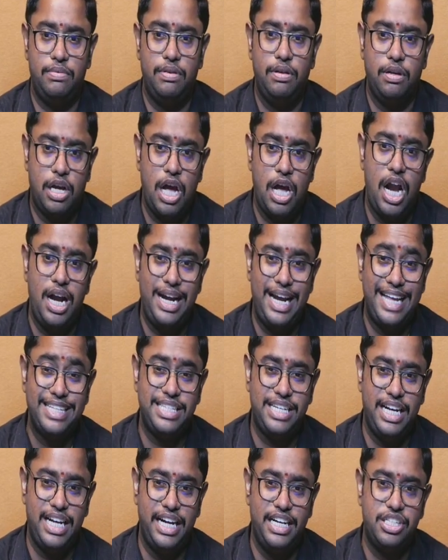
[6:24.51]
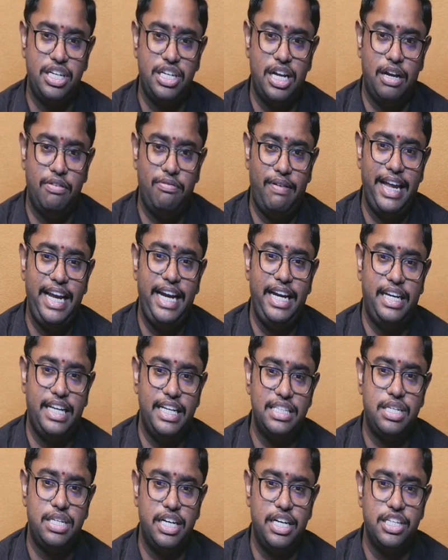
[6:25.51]
called as traditional? Why it
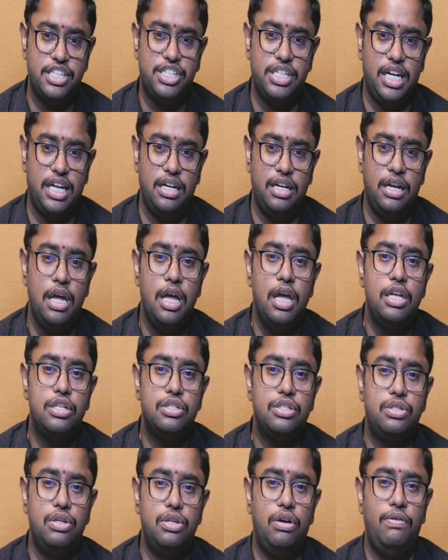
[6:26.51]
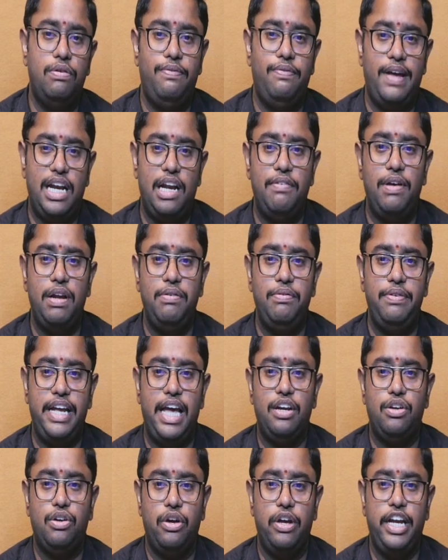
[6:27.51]
is traditional? So whenever we
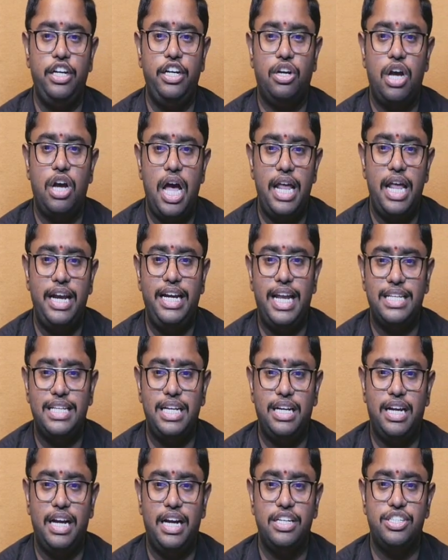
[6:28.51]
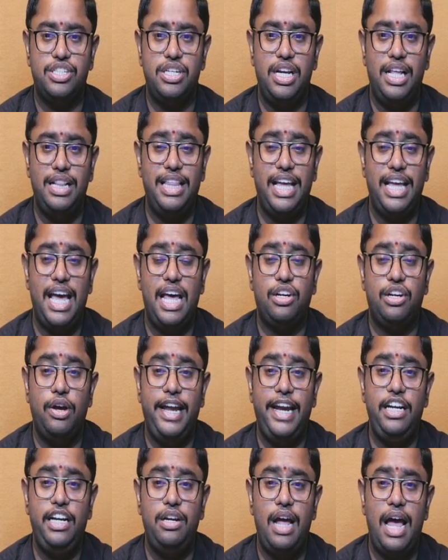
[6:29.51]
are going to call it as a traditional, they are
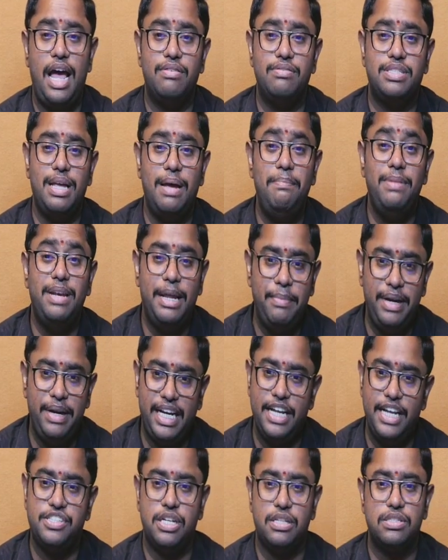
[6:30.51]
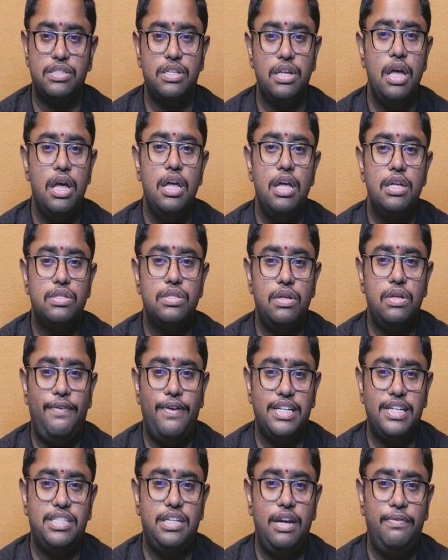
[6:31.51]
going to have some limitations. So
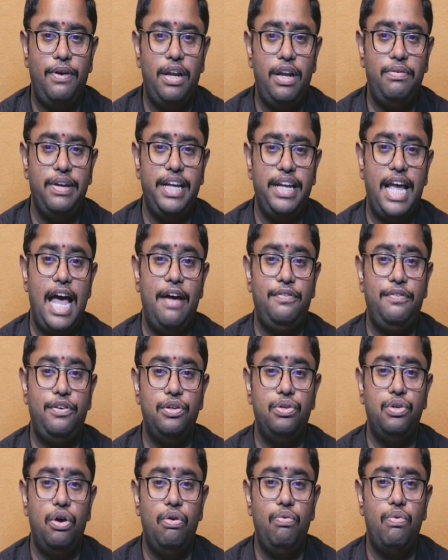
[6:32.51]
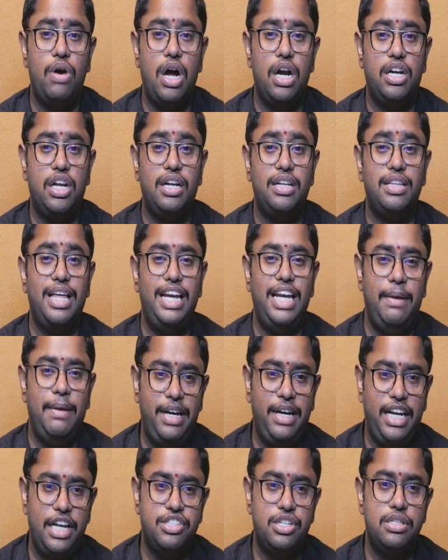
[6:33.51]
first of all, we have to know what are the
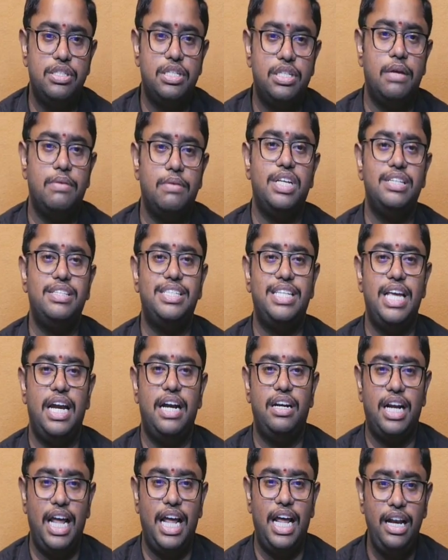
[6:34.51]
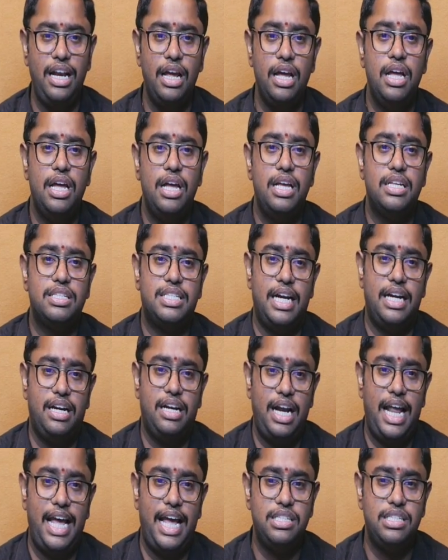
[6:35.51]
limitations of such
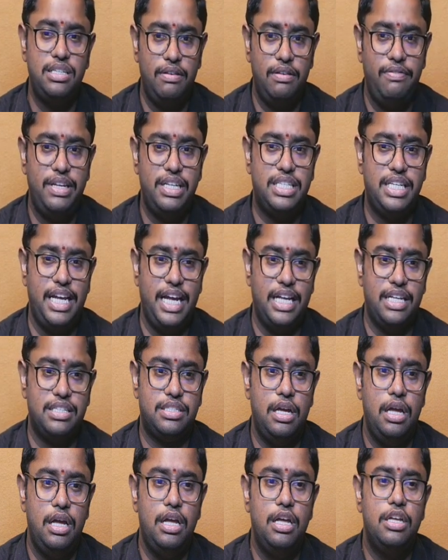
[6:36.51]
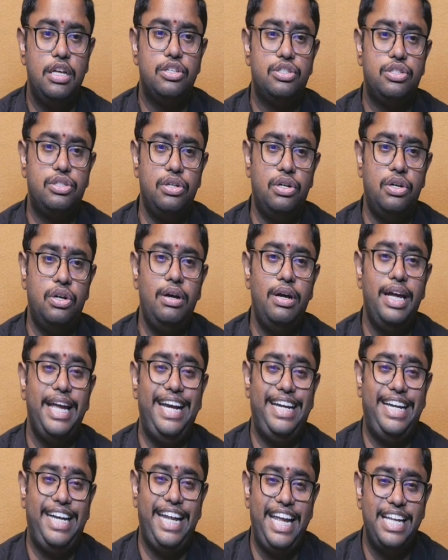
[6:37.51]
centralized VCS. So
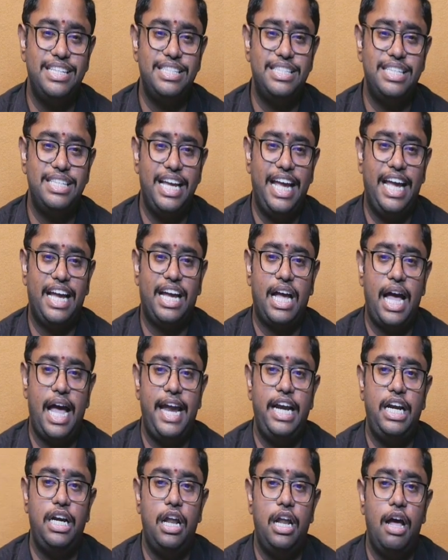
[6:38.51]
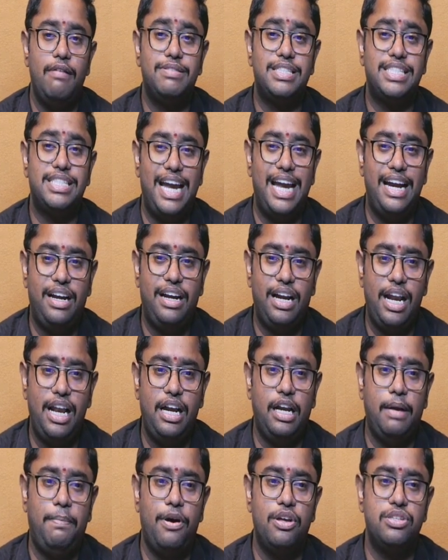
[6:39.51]
it is a kind of central
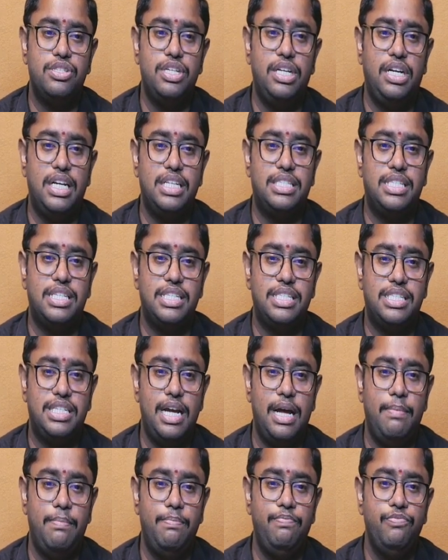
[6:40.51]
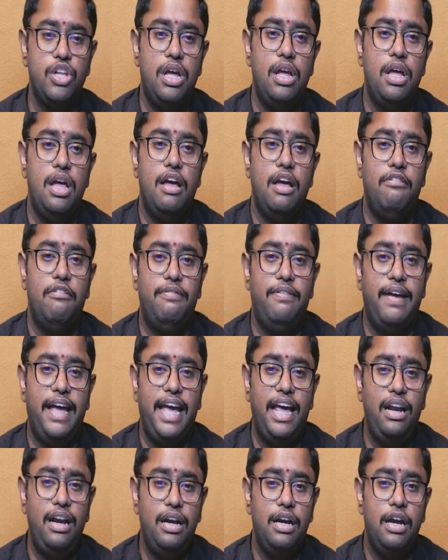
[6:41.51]
repository system
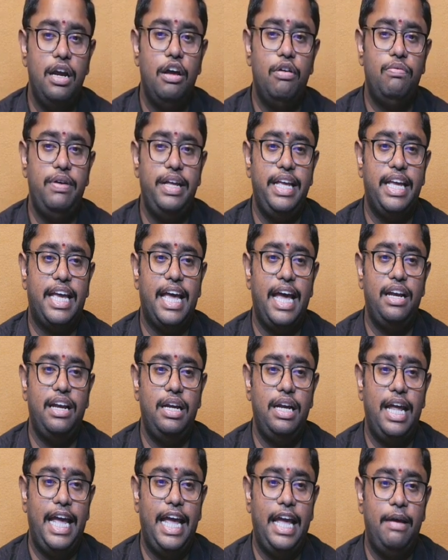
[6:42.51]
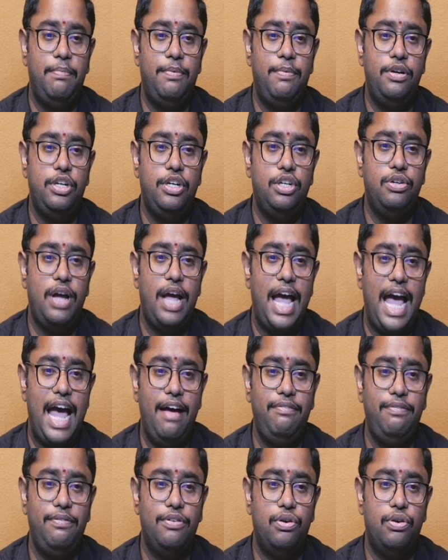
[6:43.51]
where we can able to
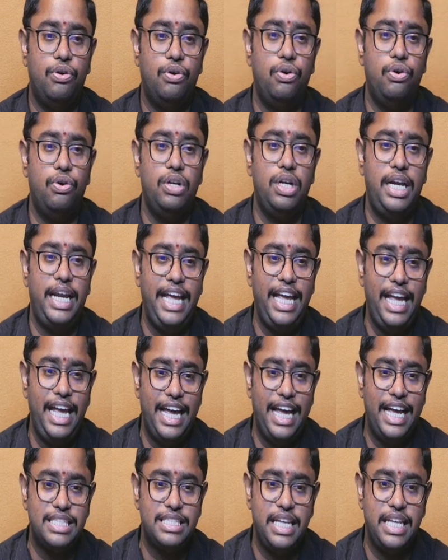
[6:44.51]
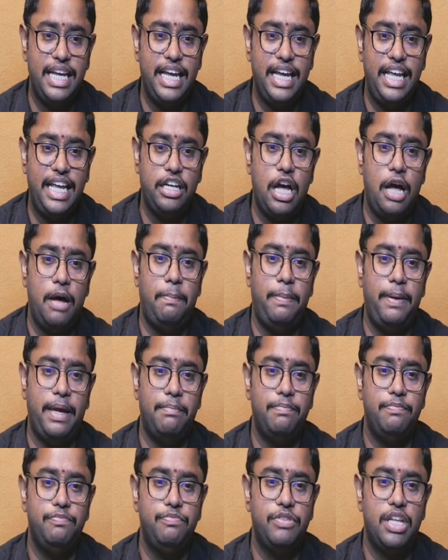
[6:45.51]
have only a single copy,
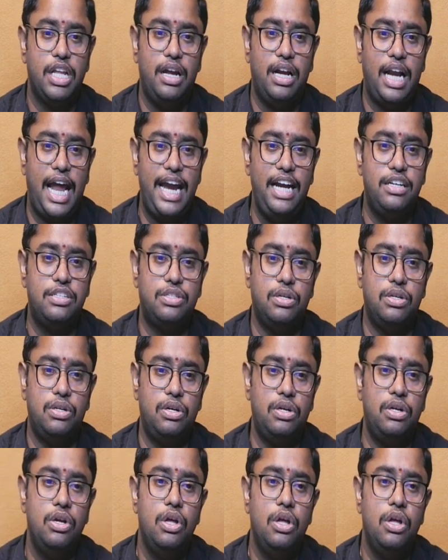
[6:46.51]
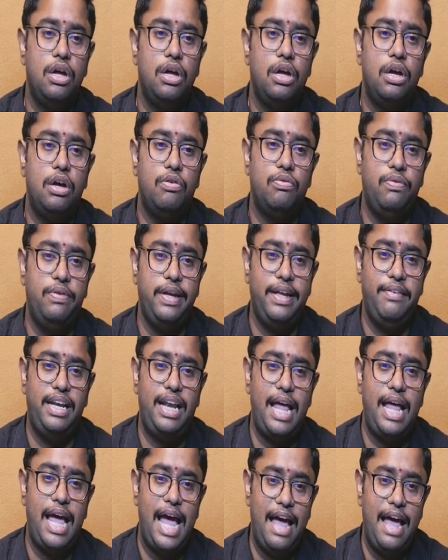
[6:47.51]
right? So we
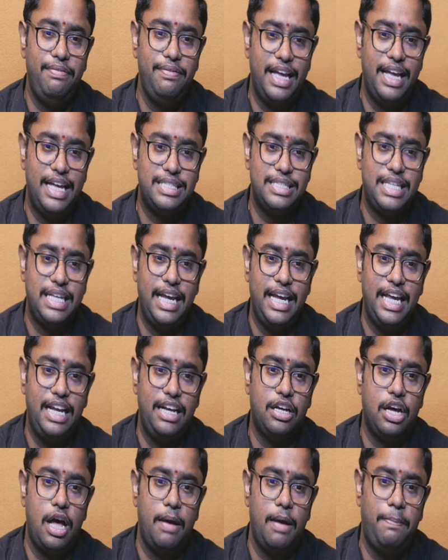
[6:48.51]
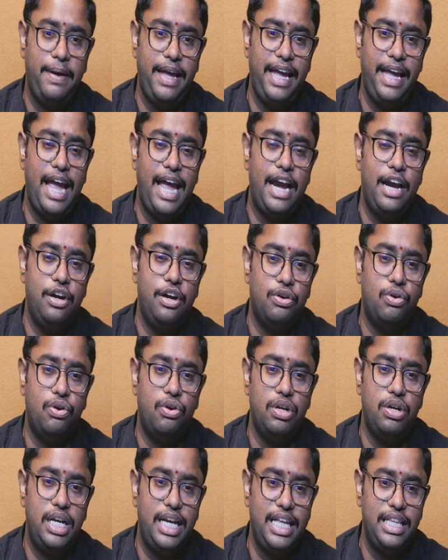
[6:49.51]
will have a single copy and
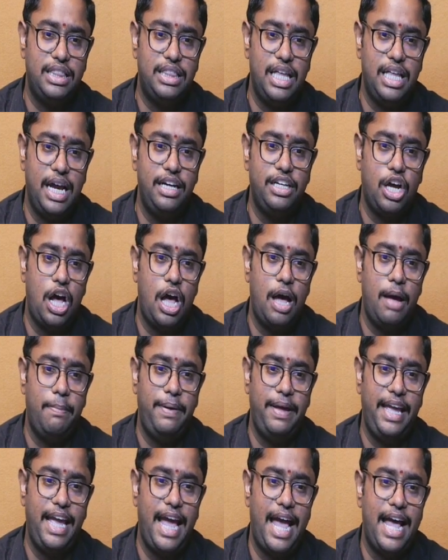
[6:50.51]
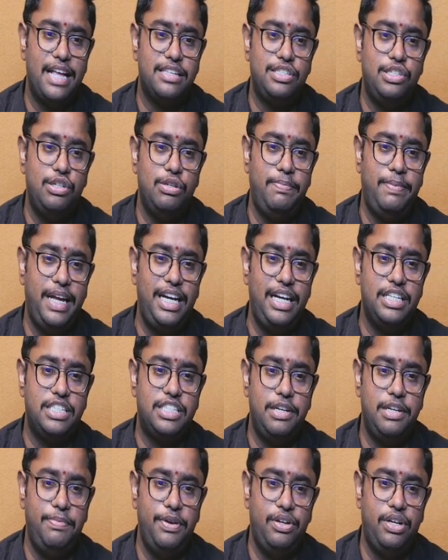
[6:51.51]
only that copy has to be
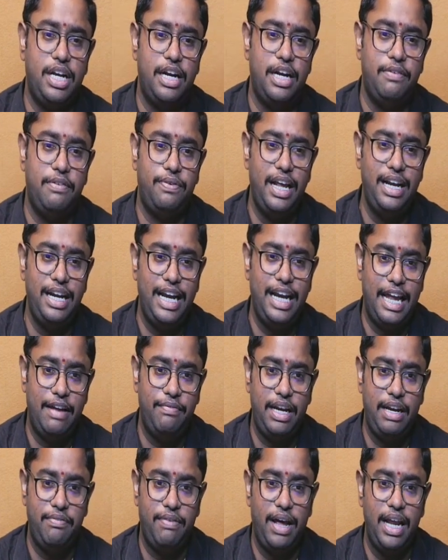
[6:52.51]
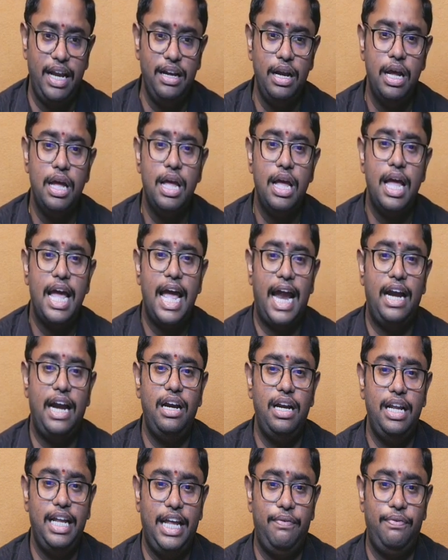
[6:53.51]
distributed for everyone,
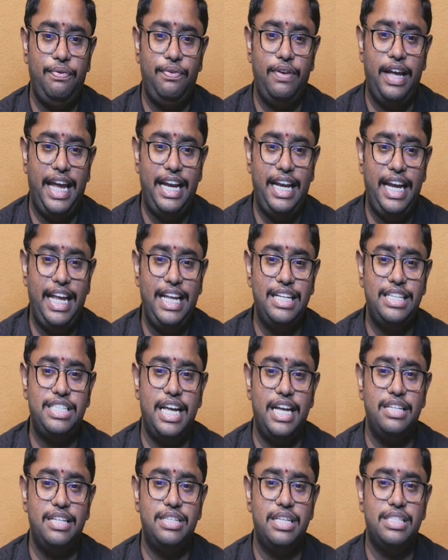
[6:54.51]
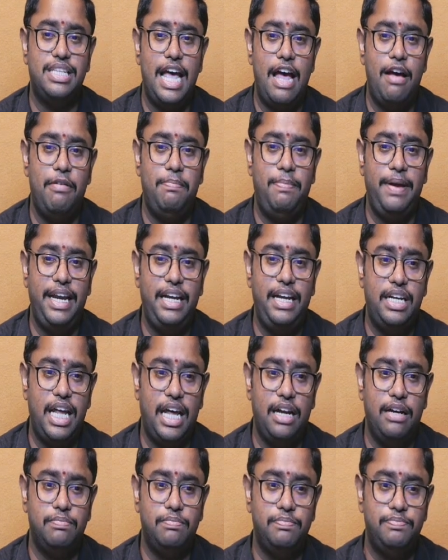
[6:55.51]
and if any changes have been
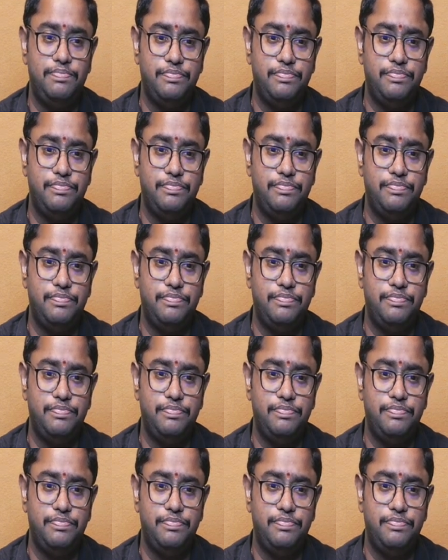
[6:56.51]
done,